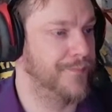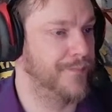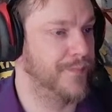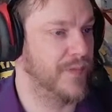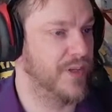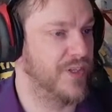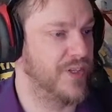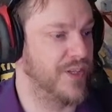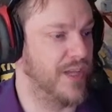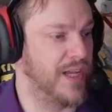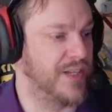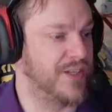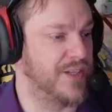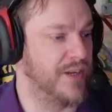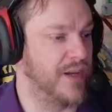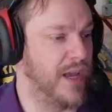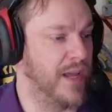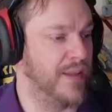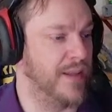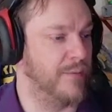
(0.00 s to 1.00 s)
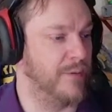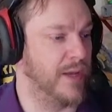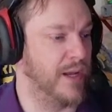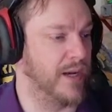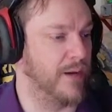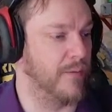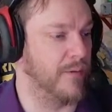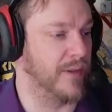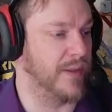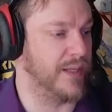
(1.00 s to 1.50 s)
So that's, and then we got to
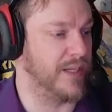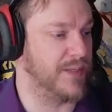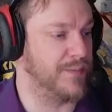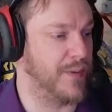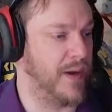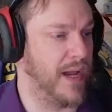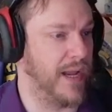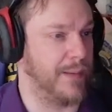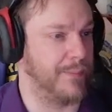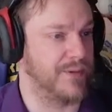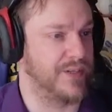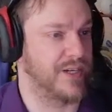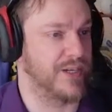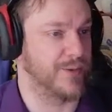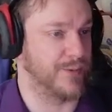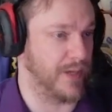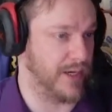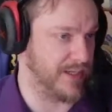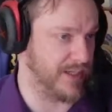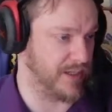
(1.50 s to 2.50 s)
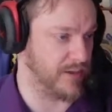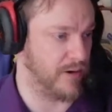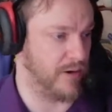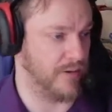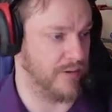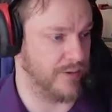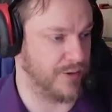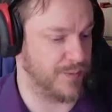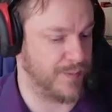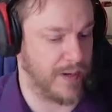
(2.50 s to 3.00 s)
get rid of these pipes because we got to take all
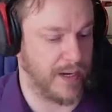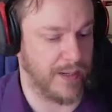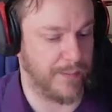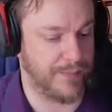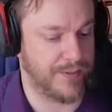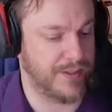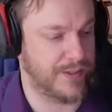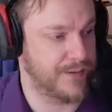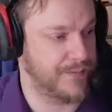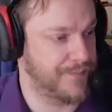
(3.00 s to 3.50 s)
those pipes.